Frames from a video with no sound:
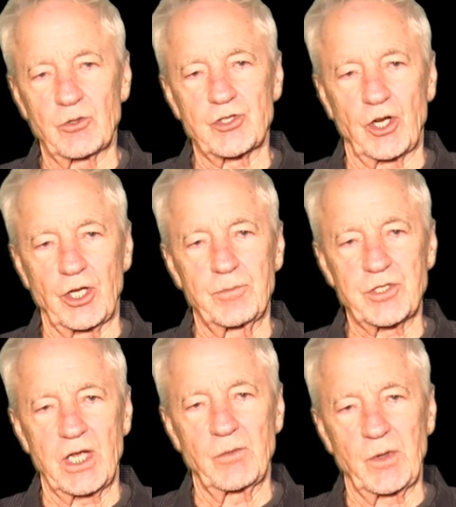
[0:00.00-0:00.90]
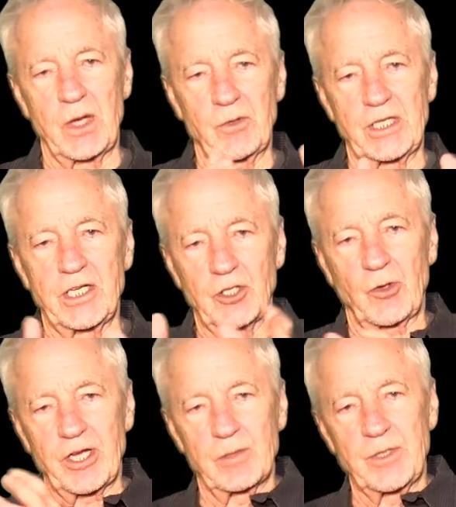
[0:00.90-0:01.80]
those clips and we would
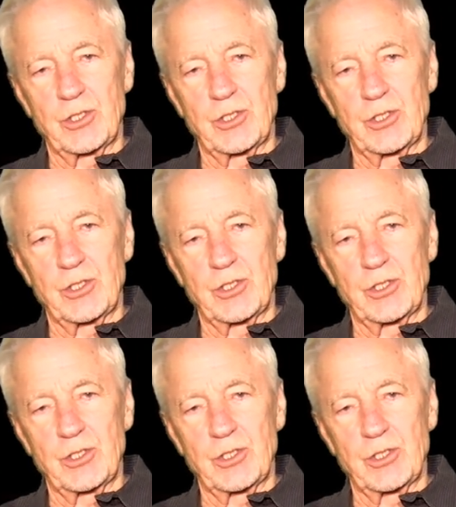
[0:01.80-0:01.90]
integrate them